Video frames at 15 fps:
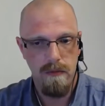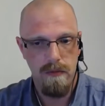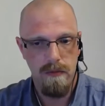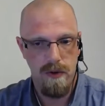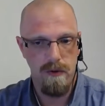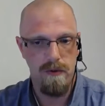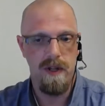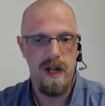
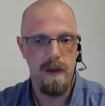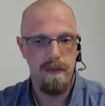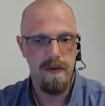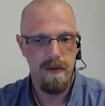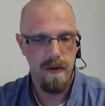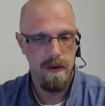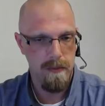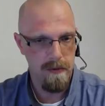certain types
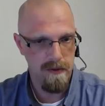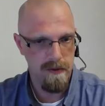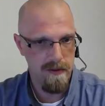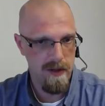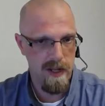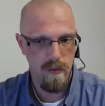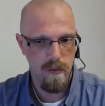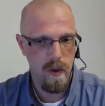of them
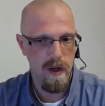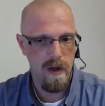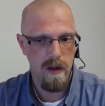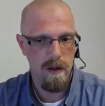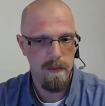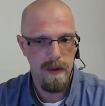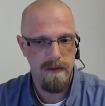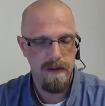as well
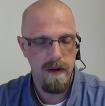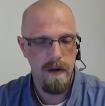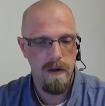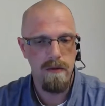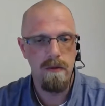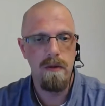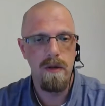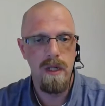on my
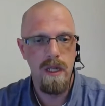phone.